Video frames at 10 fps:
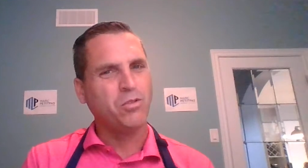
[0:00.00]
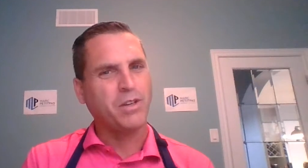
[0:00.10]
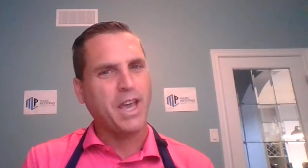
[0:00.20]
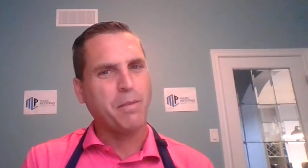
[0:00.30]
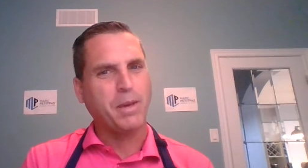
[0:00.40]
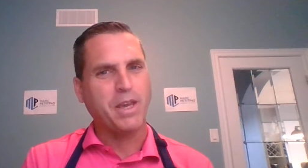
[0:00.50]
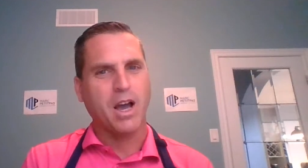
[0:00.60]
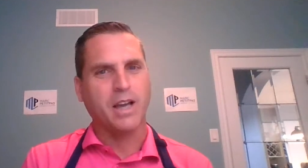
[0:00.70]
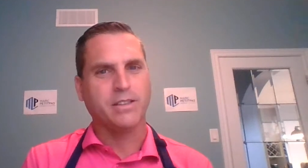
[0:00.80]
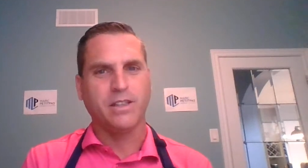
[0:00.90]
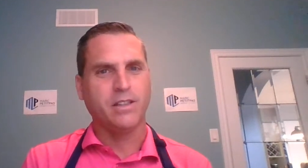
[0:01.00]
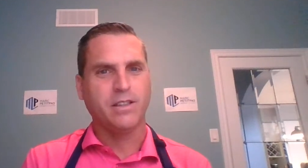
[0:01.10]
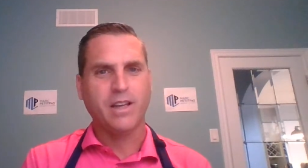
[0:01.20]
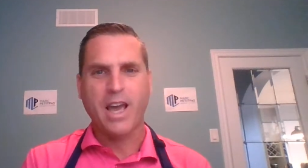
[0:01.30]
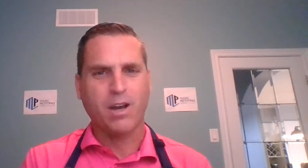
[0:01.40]
KPIs, and
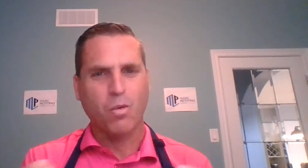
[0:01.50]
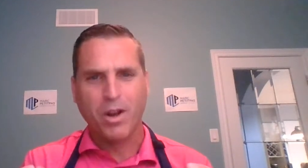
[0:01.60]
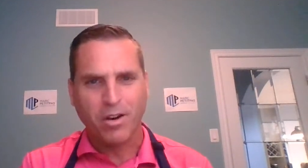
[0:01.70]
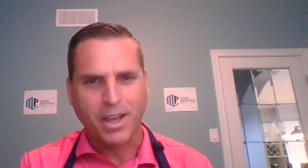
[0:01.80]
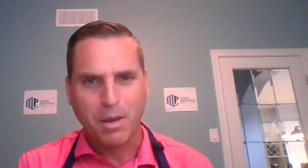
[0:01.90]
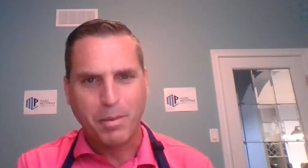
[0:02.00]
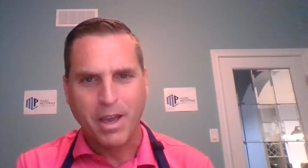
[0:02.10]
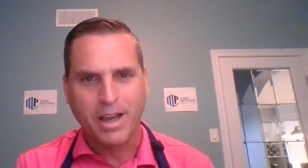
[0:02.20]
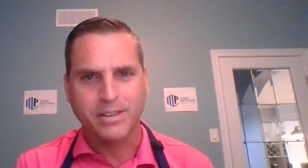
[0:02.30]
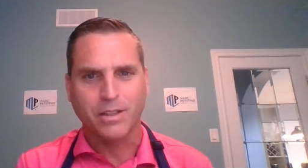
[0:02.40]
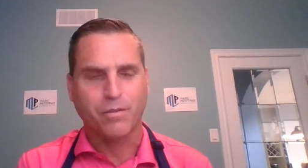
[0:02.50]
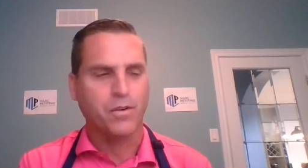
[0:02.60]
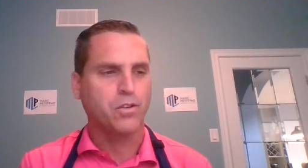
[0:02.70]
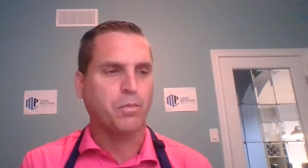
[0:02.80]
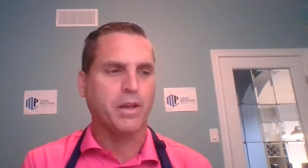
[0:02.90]
heck, what are KPIs in the
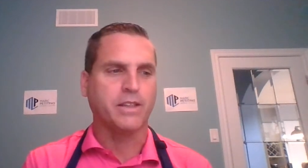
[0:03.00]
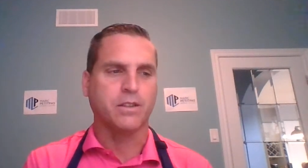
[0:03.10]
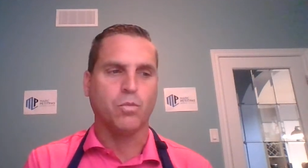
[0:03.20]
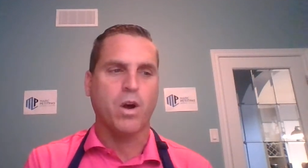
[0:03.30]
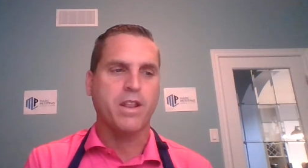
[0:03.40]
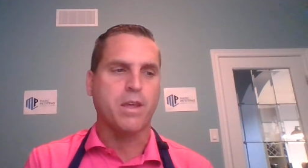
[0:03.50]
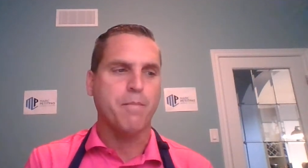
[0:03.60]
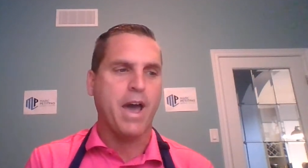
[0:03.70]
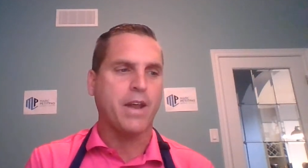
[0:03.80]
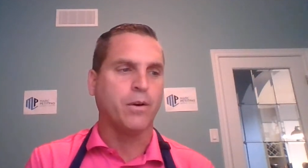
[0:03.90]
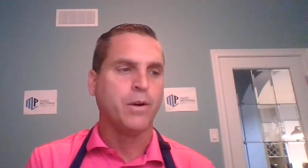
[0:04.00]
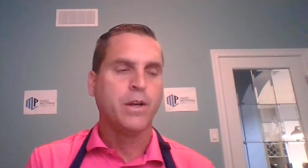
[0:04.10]
first place, and why do they matter?